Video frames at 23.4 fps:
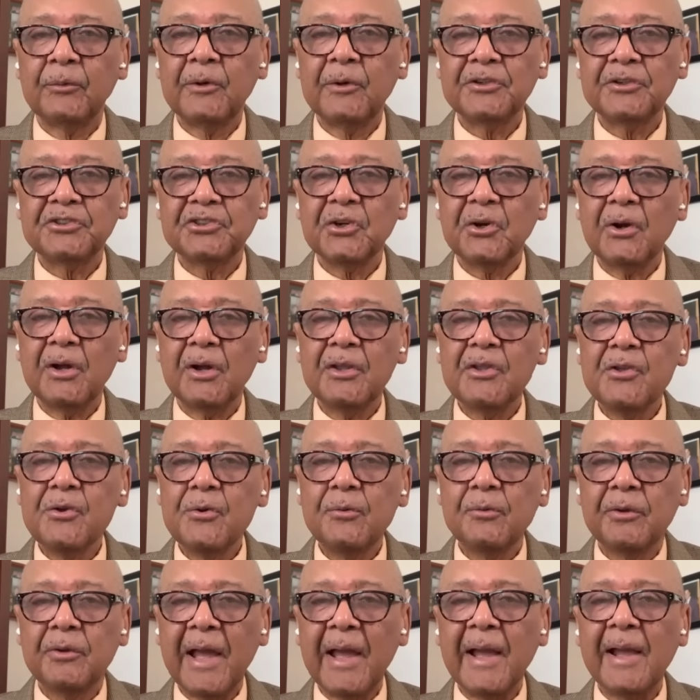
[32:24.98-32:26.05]
We're showing
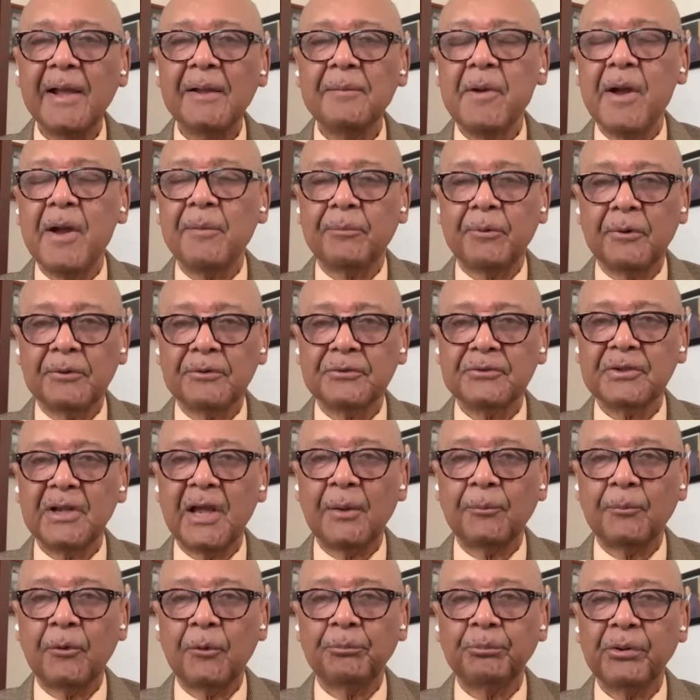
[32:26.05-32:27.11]
you gang members
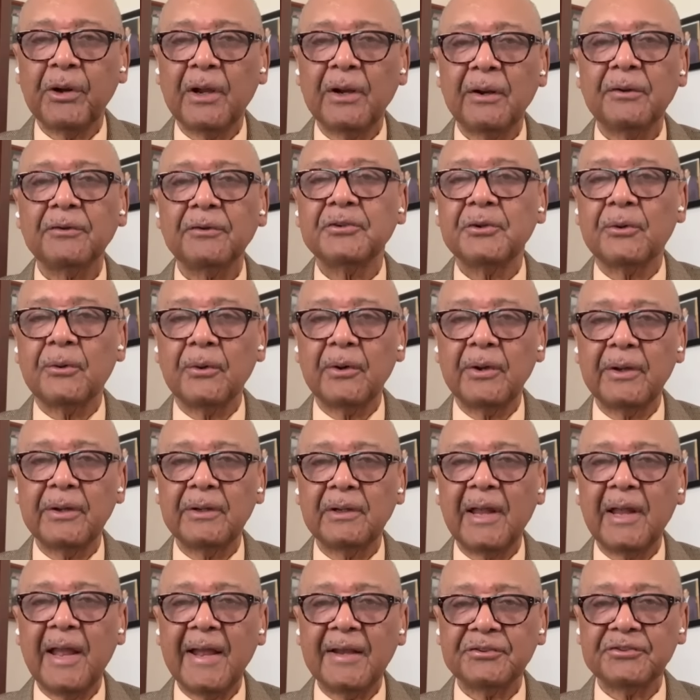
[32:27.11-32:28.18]
that were
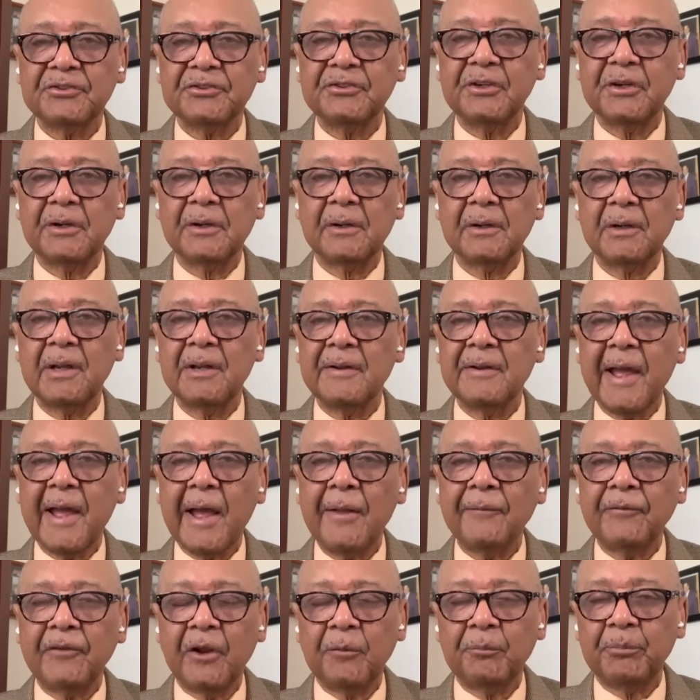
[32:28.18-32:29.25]
predatory last year, and
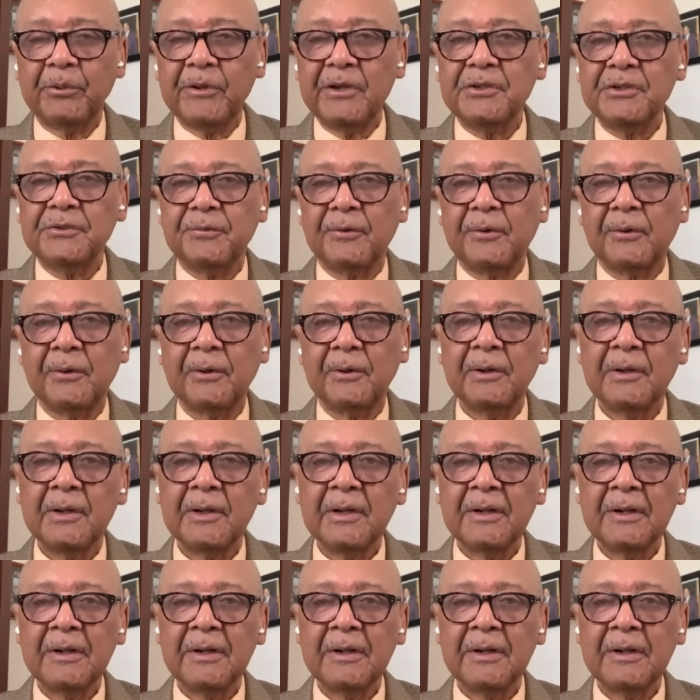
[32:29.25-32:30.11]
now they're peaceful.